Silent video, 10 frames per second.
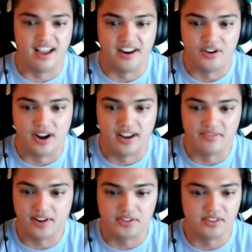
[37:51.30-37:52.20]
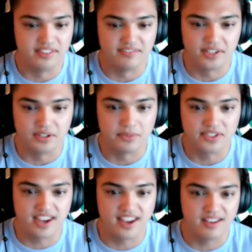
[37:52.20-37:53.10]
I know I've fallen victim to
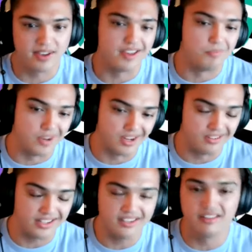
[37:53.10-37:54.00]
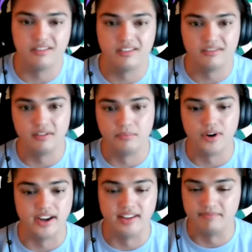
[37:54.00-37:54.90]
scam, admittedly,
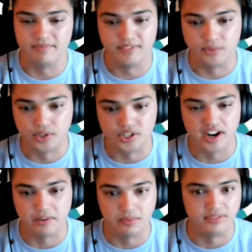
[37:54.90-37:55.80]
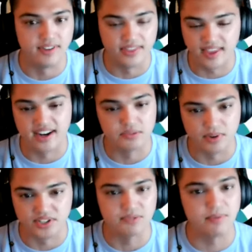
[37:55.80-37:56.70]
but we're trying to prevent that as
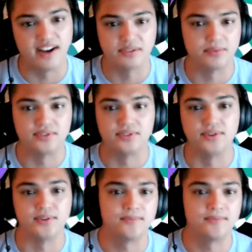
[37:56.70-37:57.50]
much as possible too.